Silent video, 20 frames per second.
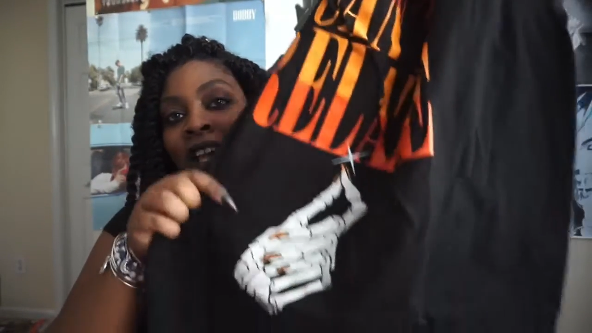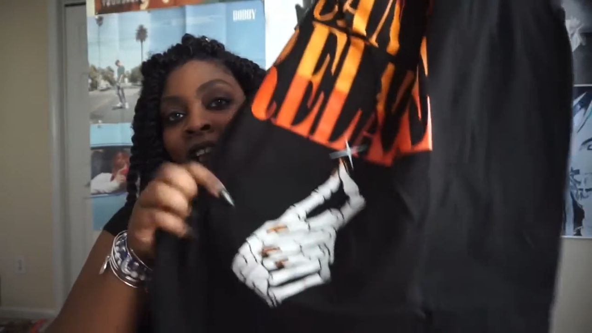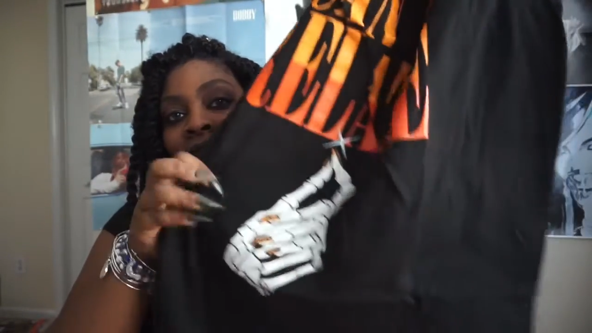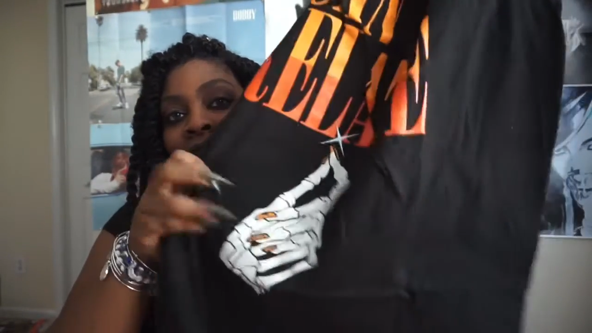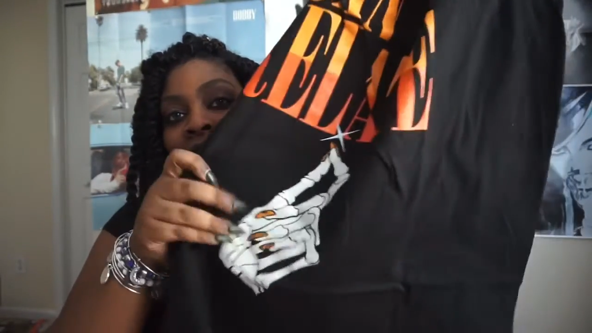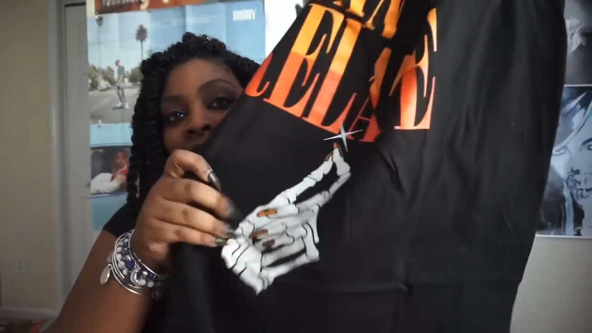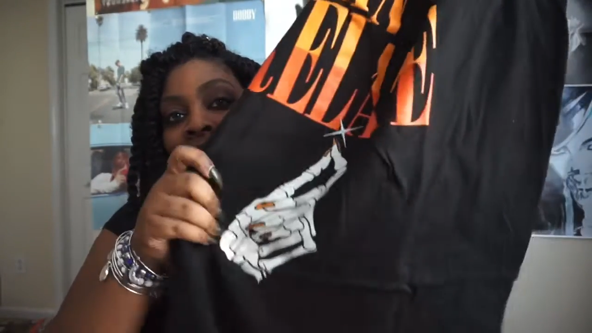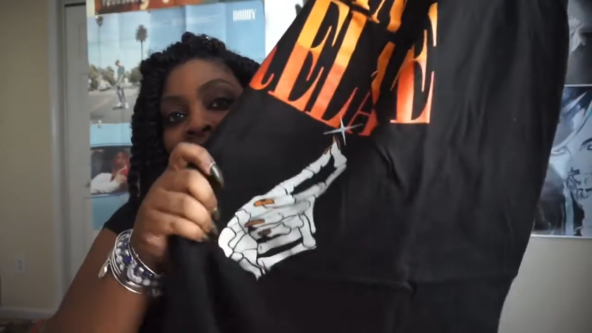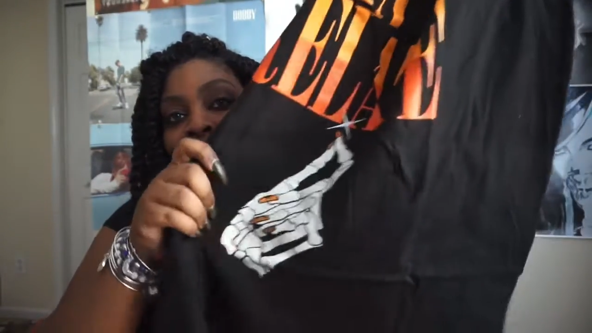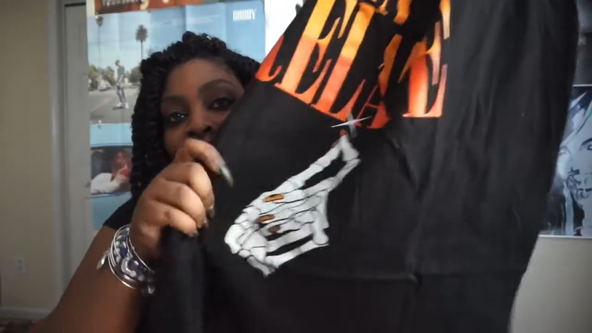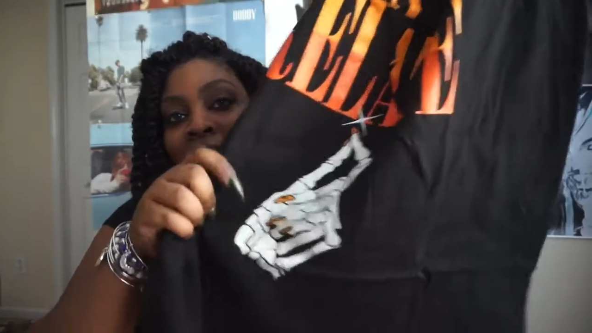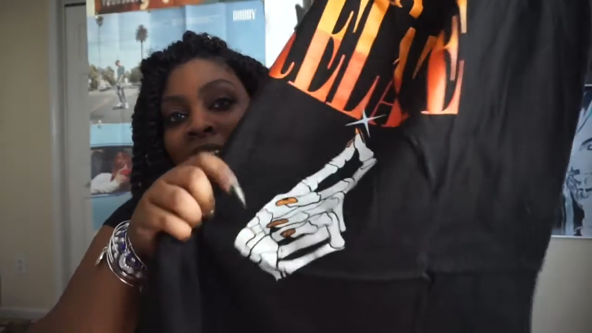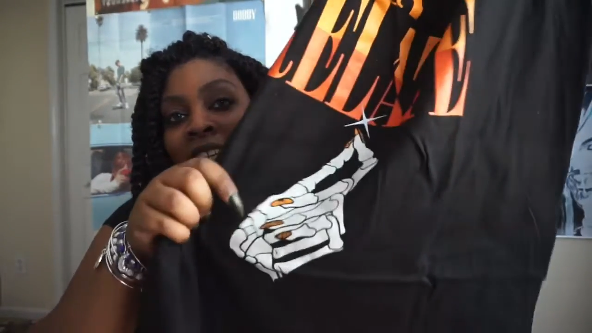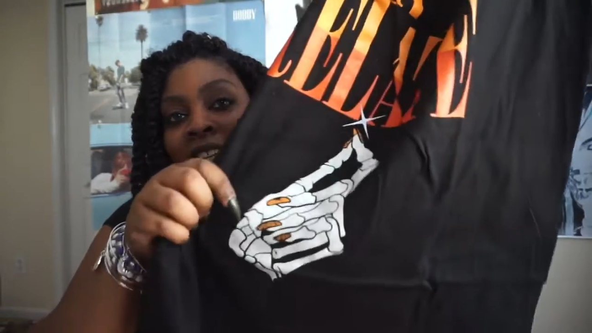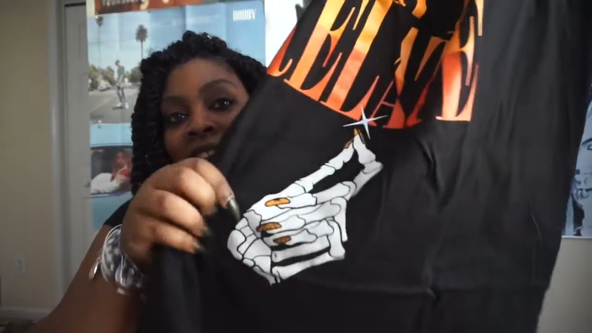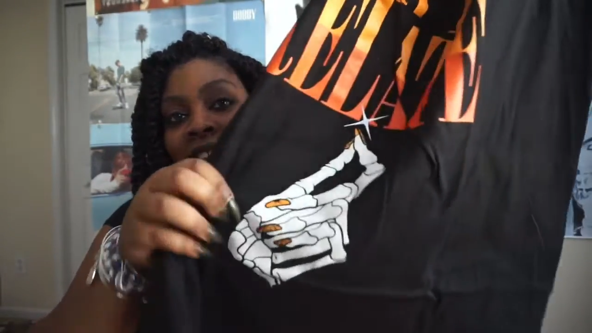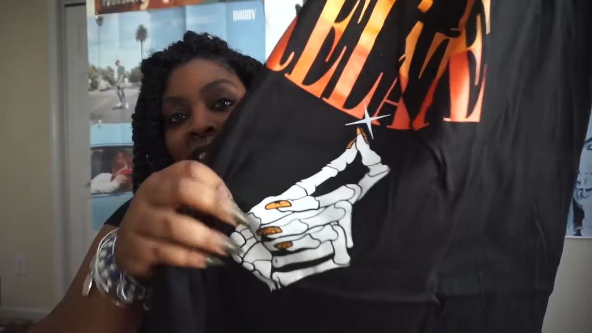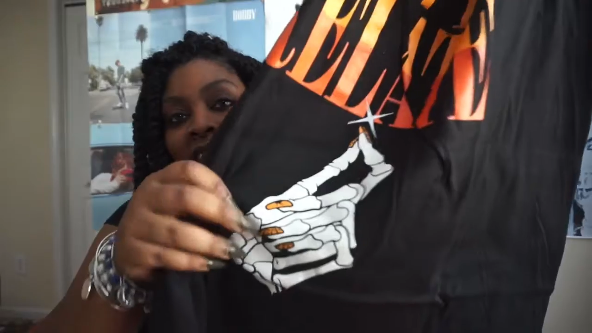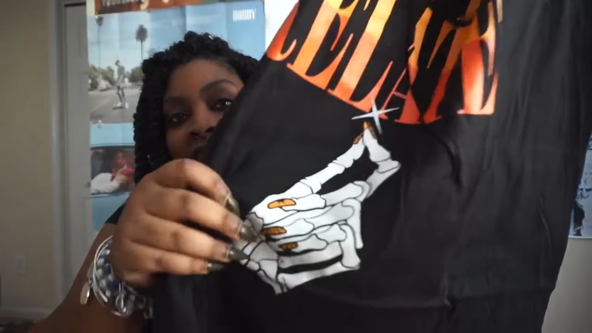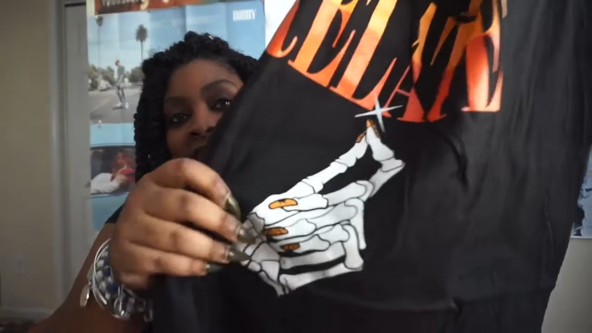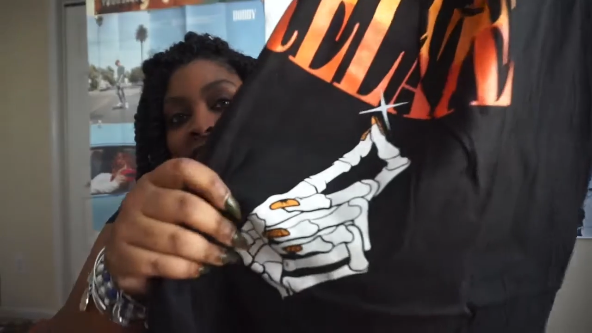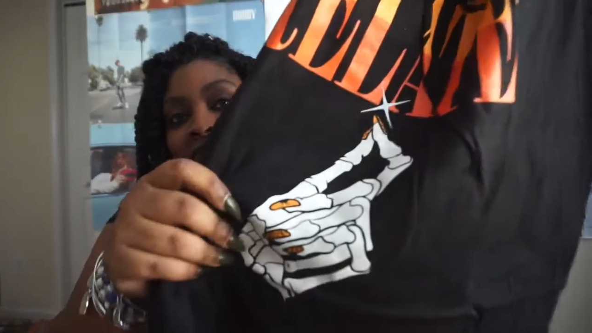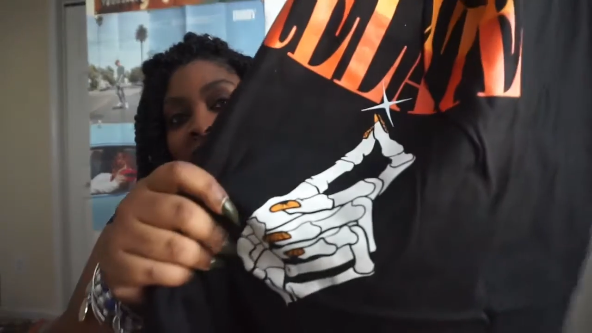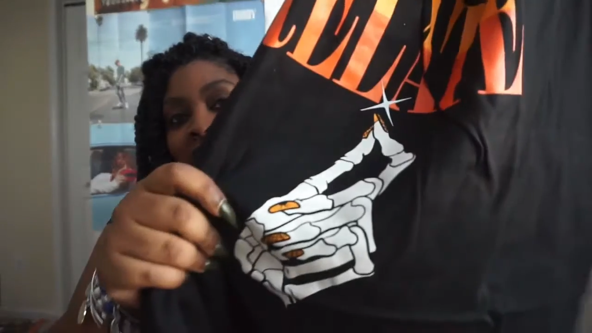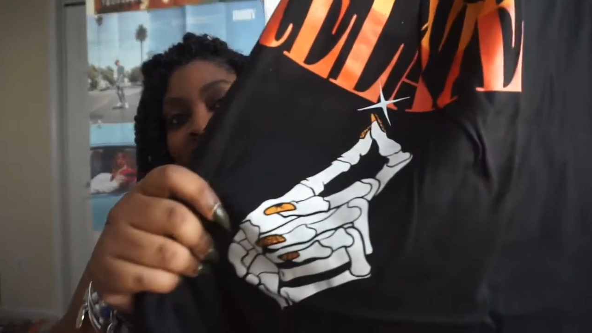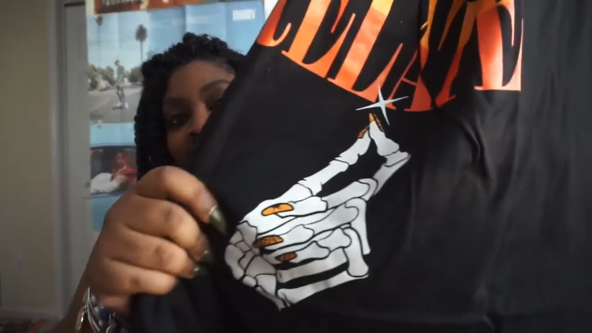And then it has like